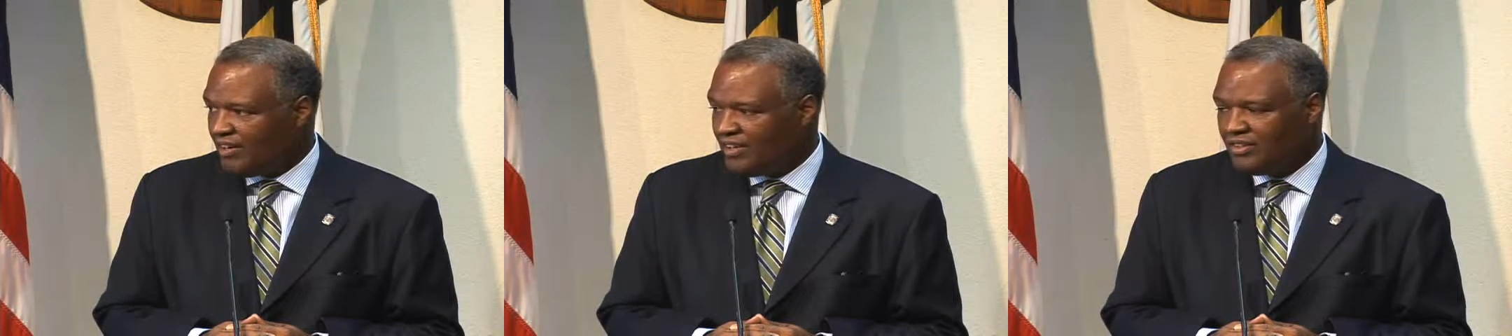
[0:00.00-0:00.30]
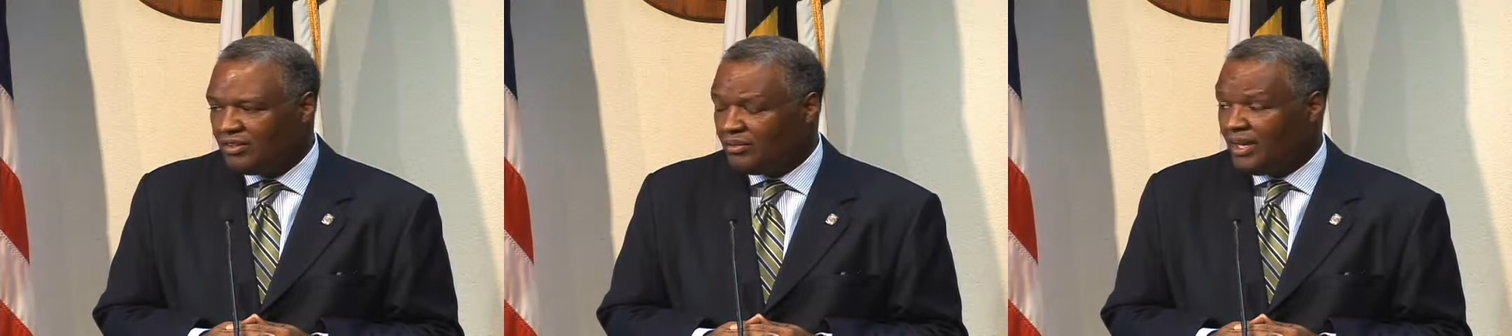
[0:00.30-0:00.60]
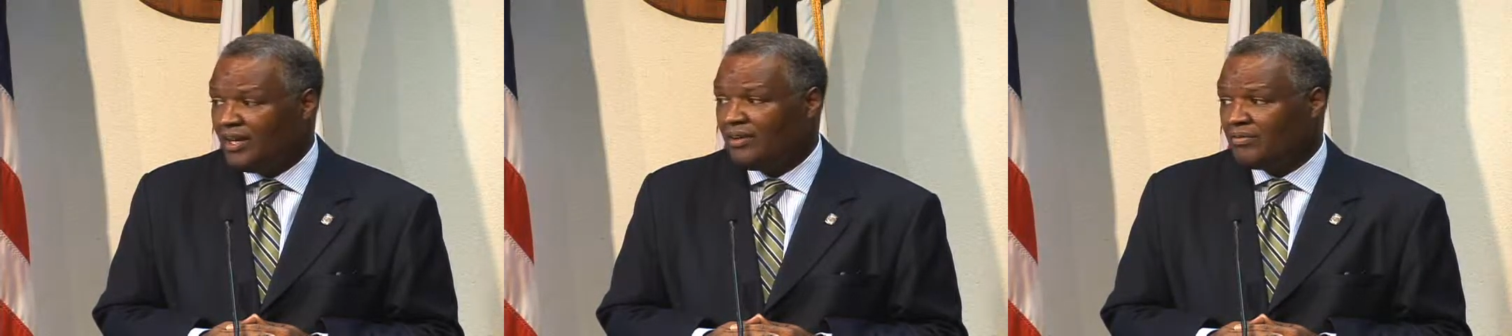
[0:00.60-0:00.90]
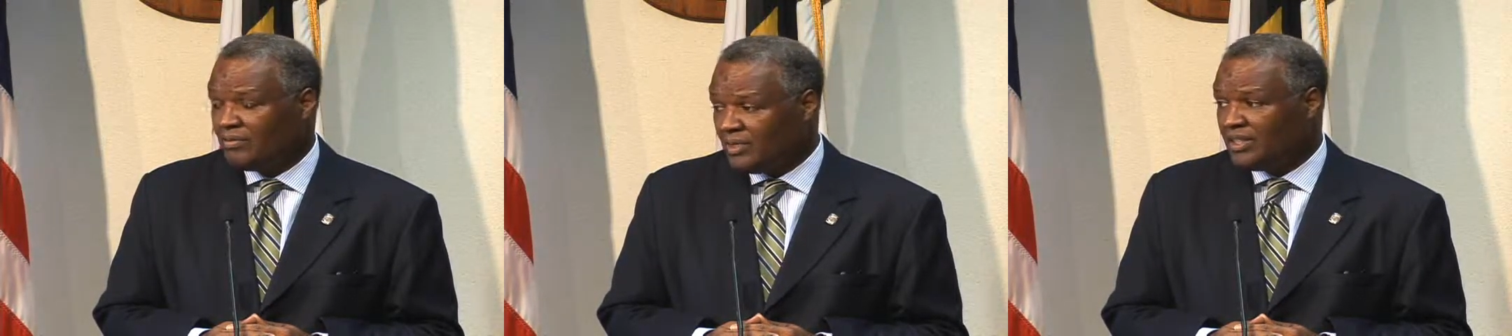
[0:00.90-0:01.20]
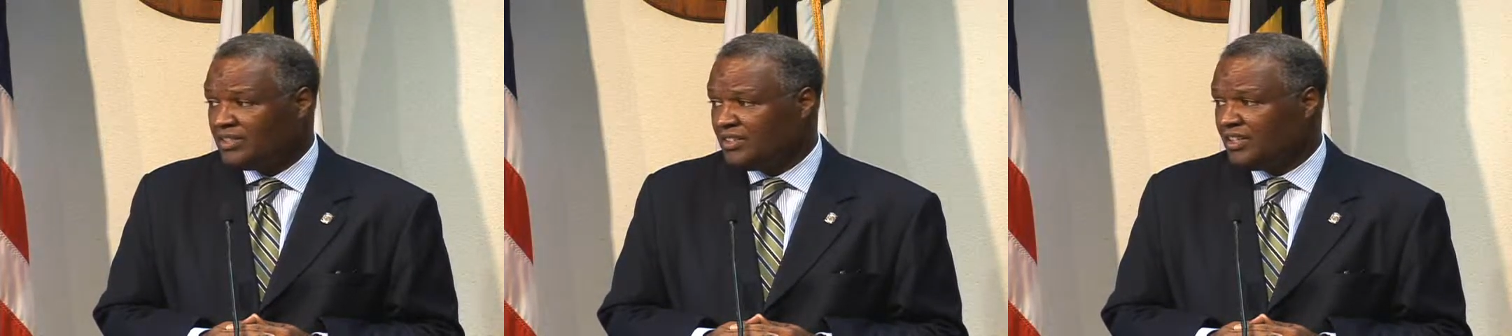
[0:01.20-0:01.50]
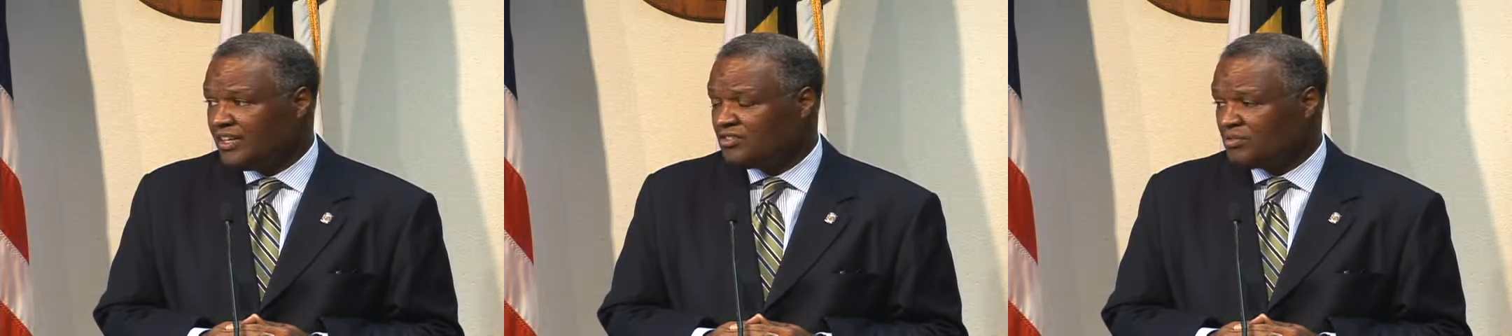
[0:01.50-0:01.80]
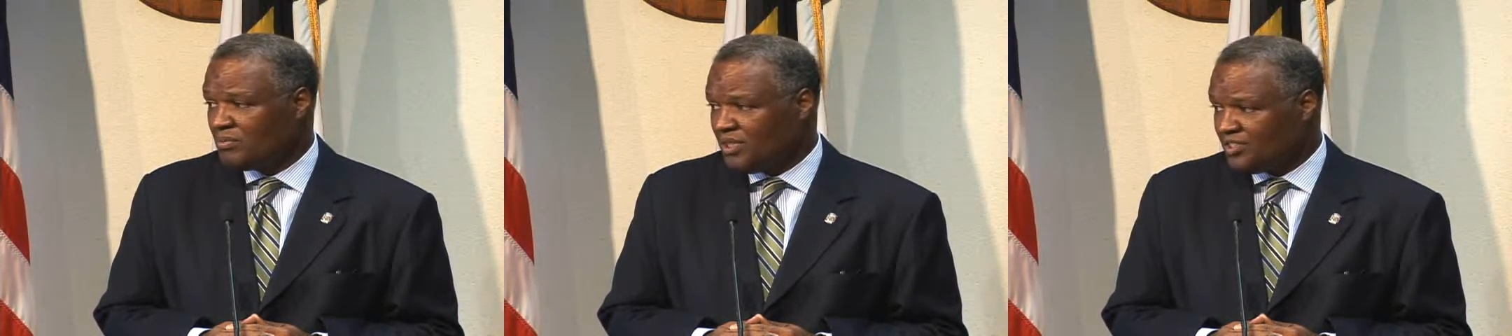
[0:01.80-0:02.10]
and you have really done a
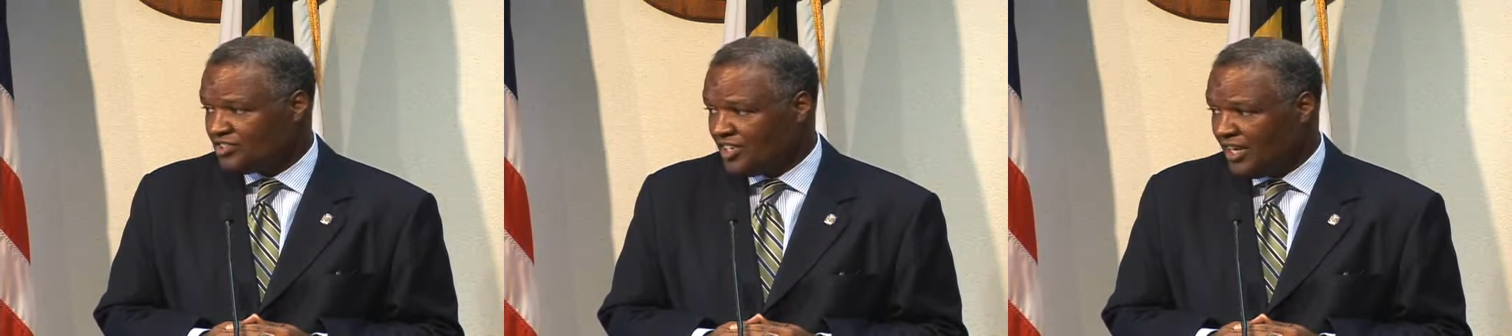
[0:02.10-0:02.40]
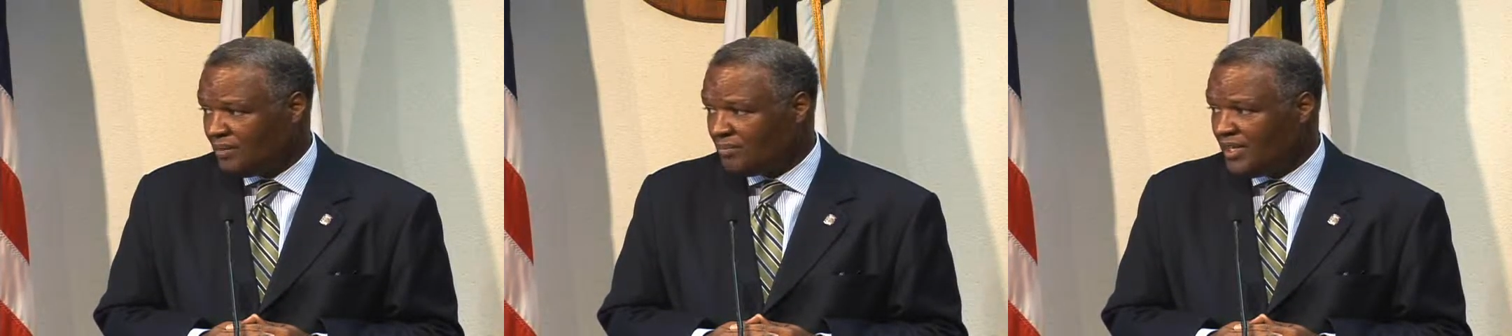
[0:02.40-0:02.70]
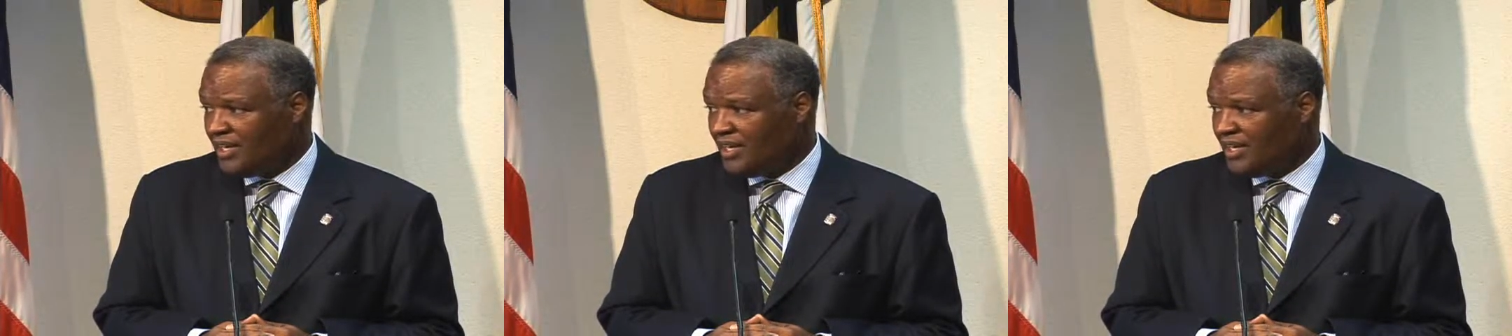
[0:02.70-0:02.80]
tremendous job.